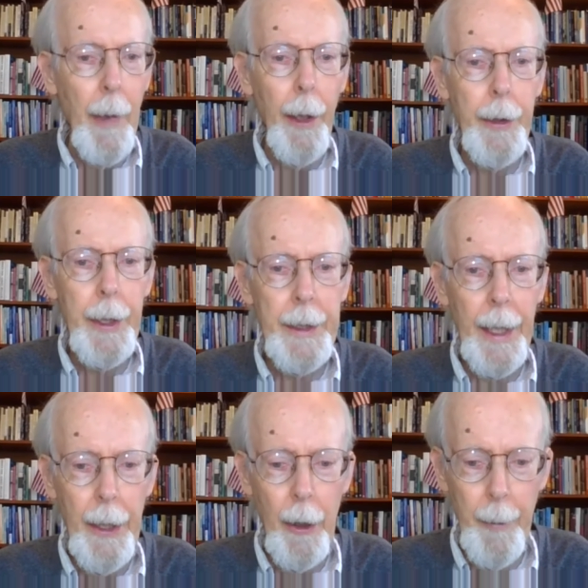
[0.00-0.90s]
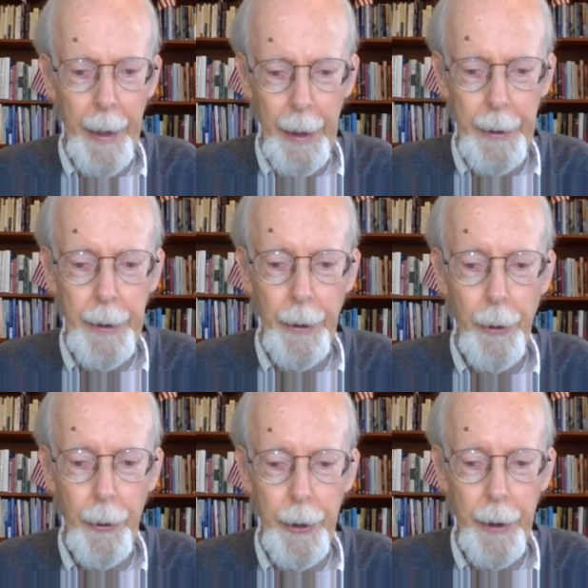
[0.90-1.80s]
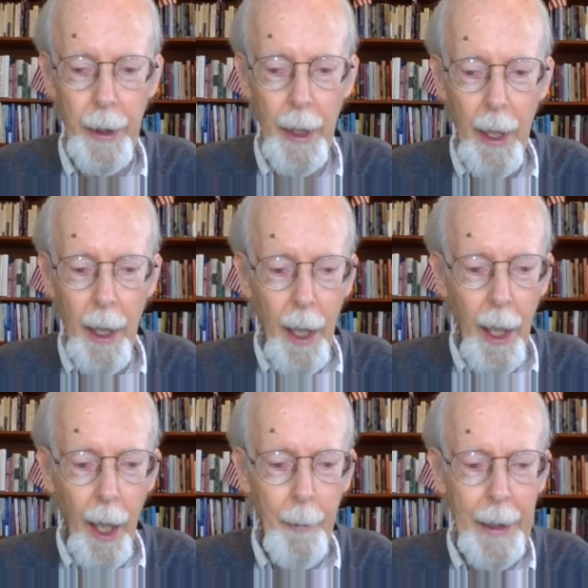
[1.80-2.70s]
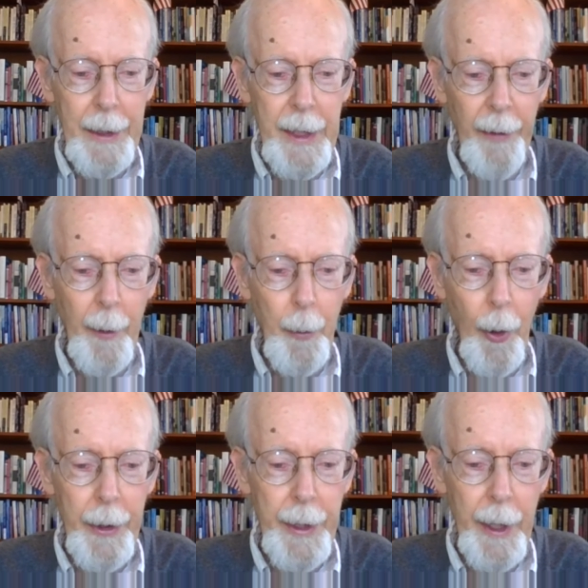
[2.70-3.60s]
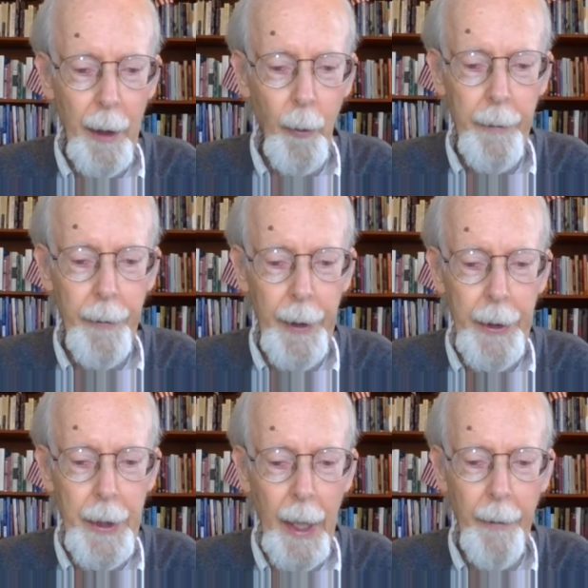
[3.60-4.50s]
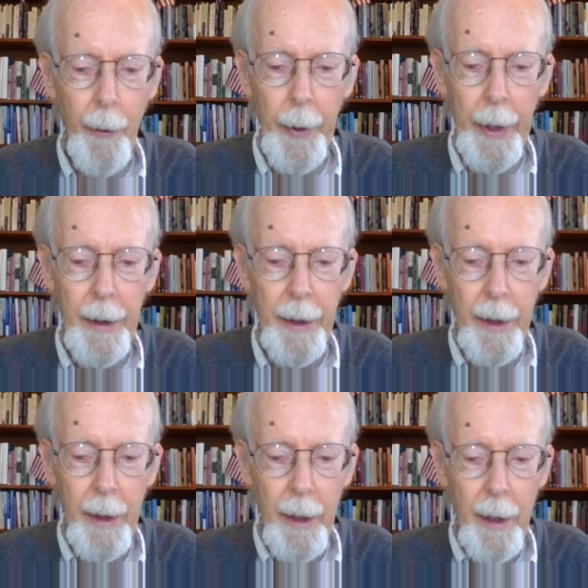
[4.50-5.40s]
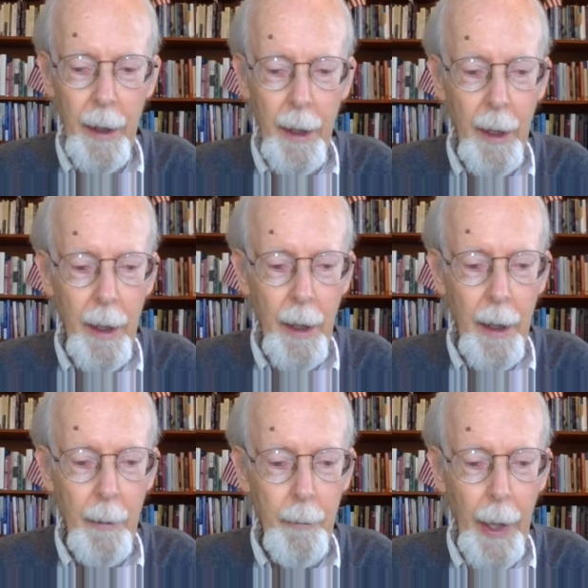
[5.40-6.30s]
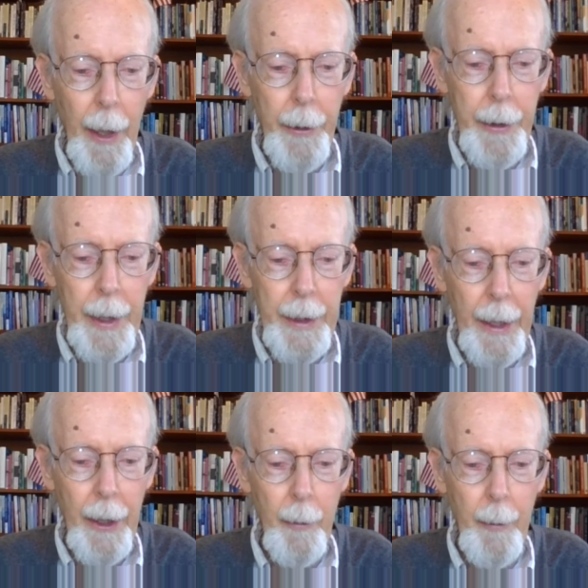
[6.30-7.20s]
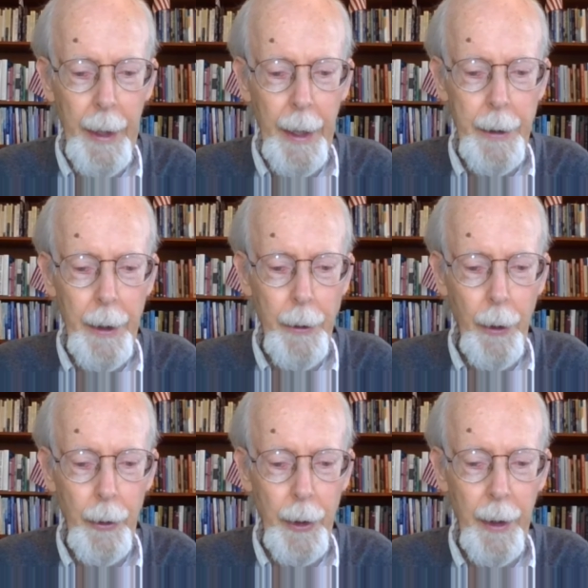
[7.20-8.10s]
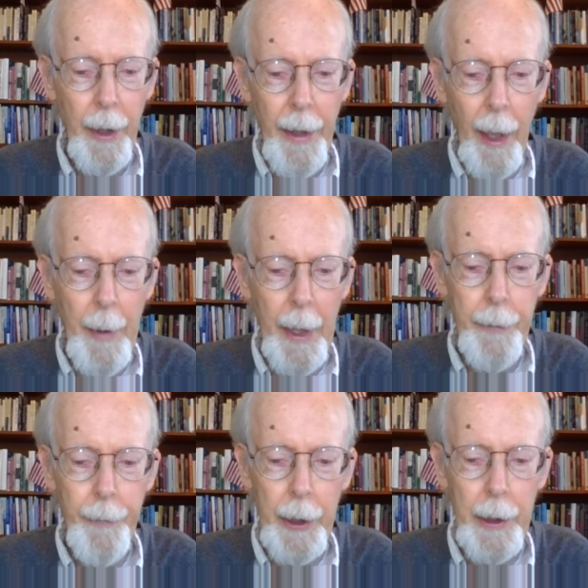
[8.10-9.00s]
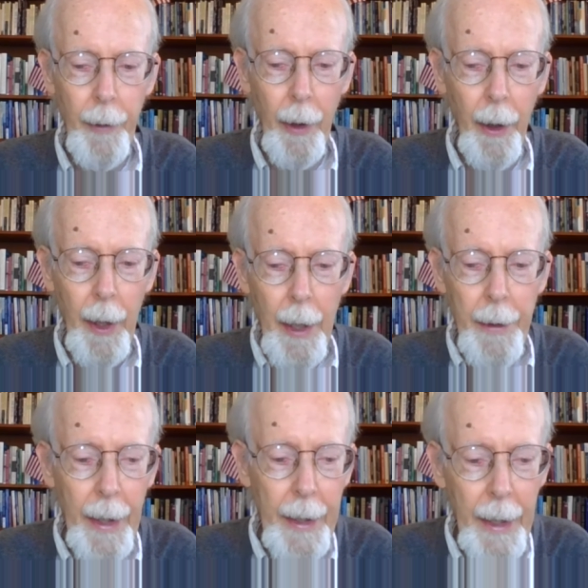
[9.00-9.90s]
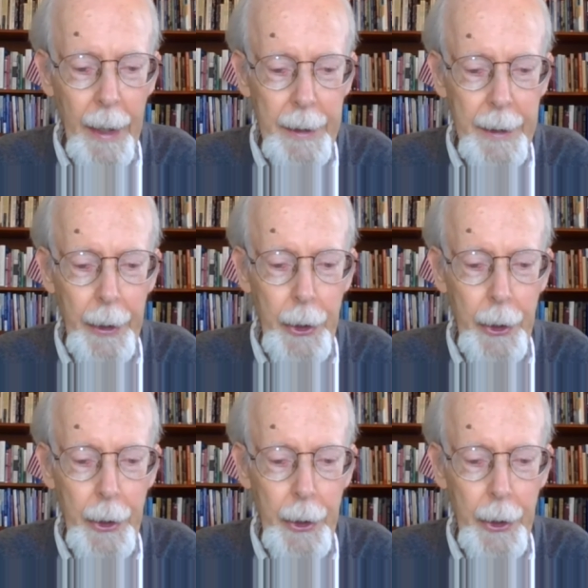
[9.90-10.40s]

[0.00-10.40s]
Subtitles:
Marriage is a human institution. I'll make 7 points here, one for each day of the week. Marriage is a human institution. That means, first of all, that it is